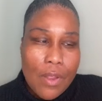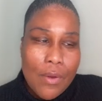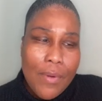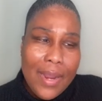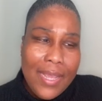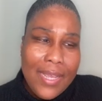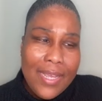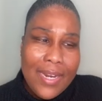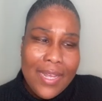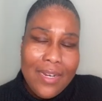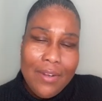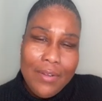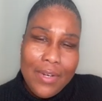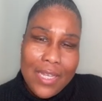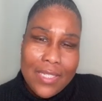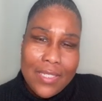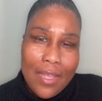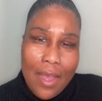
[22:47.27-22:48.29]
Right? And I
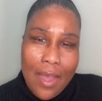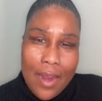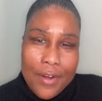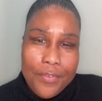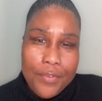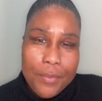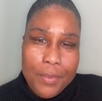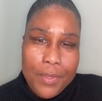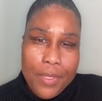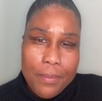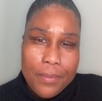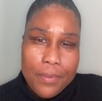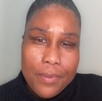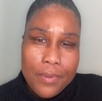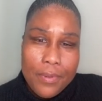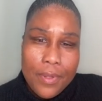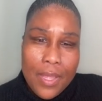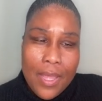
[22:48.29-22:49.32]
know that's hard for
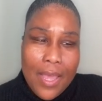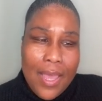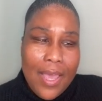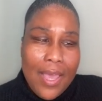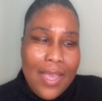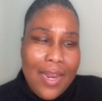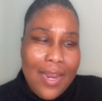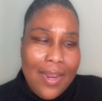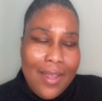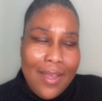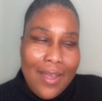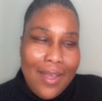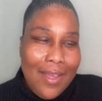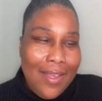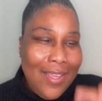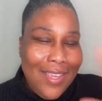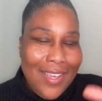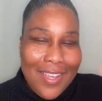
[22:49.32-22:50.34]
people. And
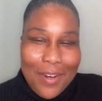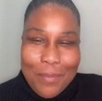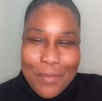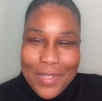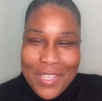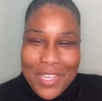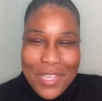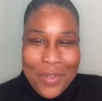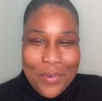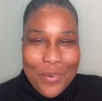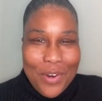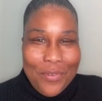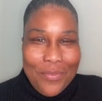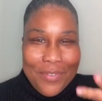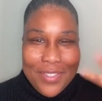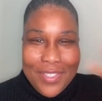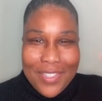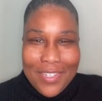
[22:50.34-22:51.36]
again, I'm going to keep
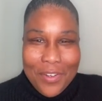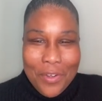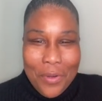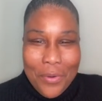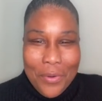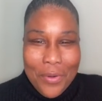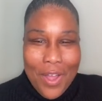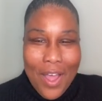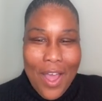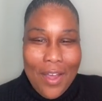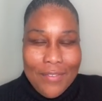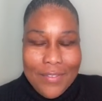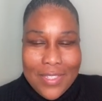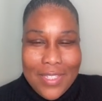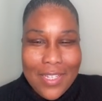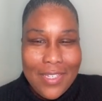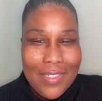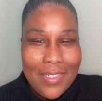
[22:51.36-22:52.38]
referencing the whole
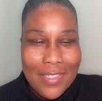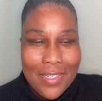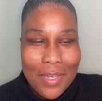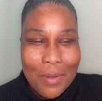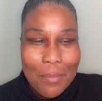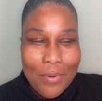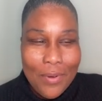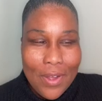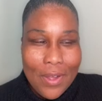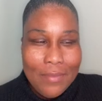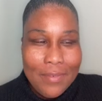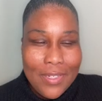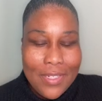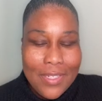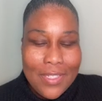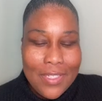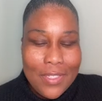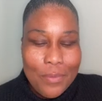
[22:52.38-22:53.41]
conversation that
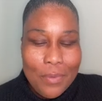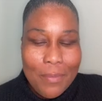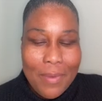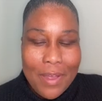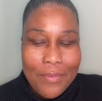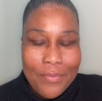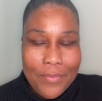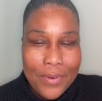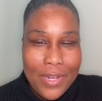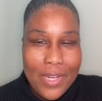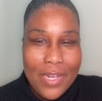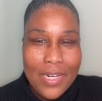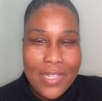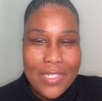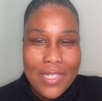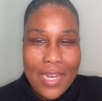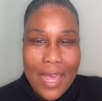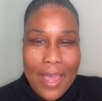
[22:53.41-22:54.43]
prompted this with my friend.
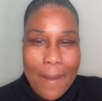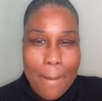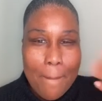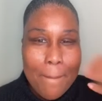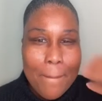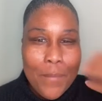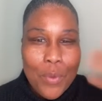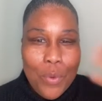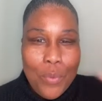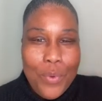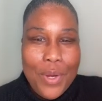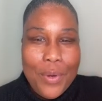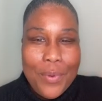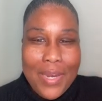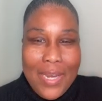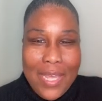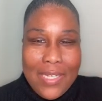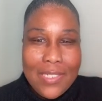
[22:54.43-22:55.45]
It's like with
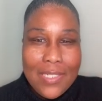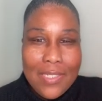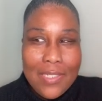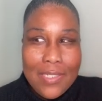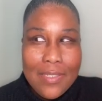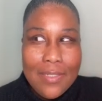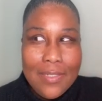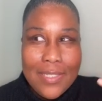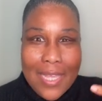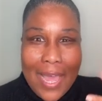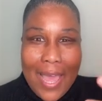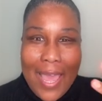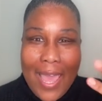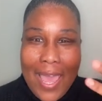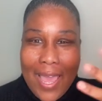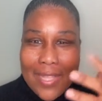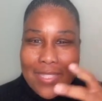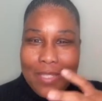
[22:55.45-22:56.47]
relationships, I
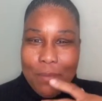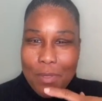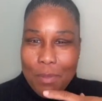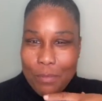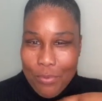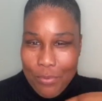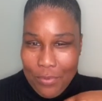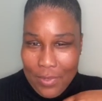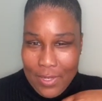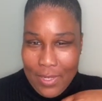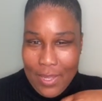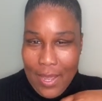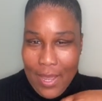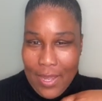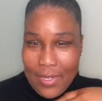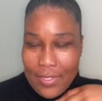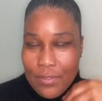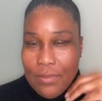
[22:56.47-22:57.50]
had to be brutally
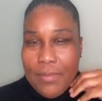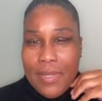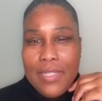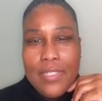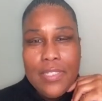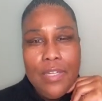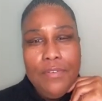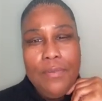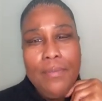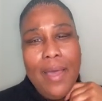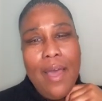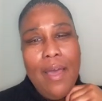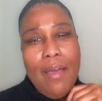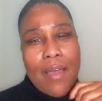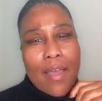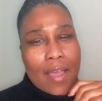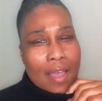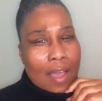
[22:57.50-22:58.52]
honest with myself
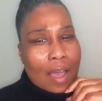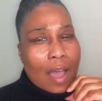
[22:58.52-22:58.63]
about,